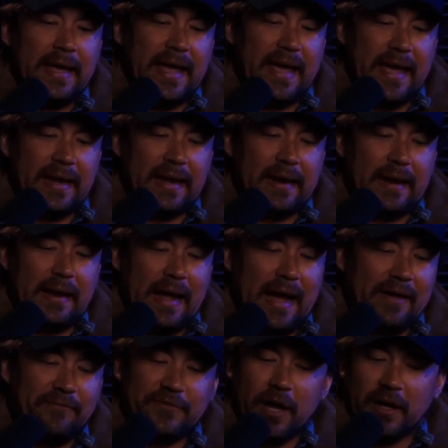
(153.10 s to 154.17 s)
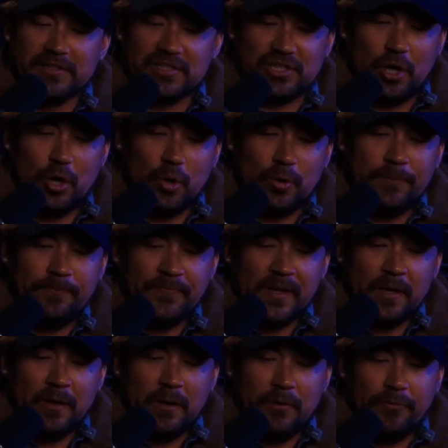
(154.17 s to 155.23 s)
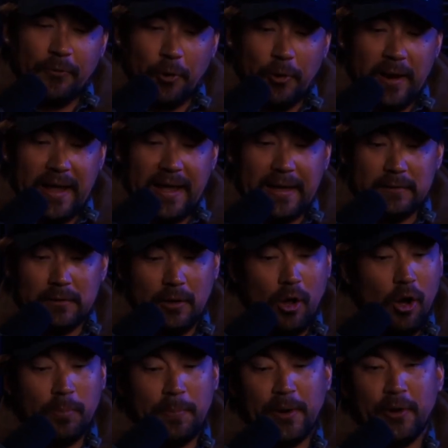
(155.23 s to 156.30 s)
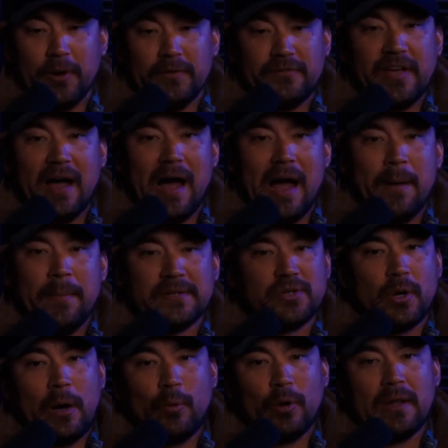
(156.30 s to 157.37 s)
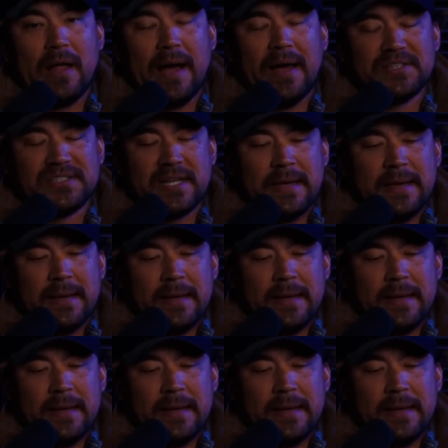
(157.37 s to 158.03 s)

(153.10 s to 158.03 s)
and I've done so for a long period of time until I realized